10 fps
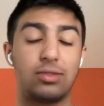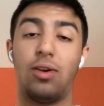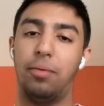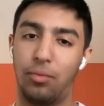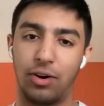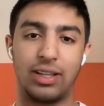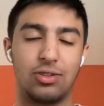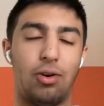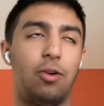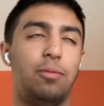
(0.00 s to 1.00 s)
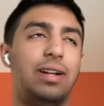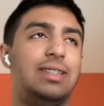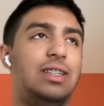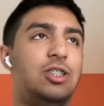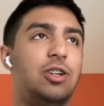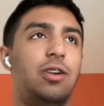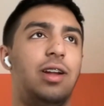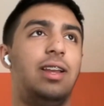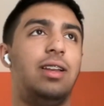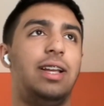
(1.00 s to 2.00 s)
that's why I've been working so hard with my teacher,
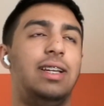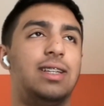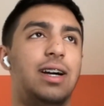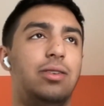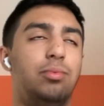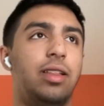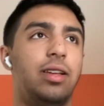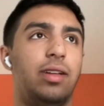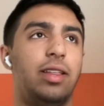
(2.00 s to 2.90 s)
and he's a really,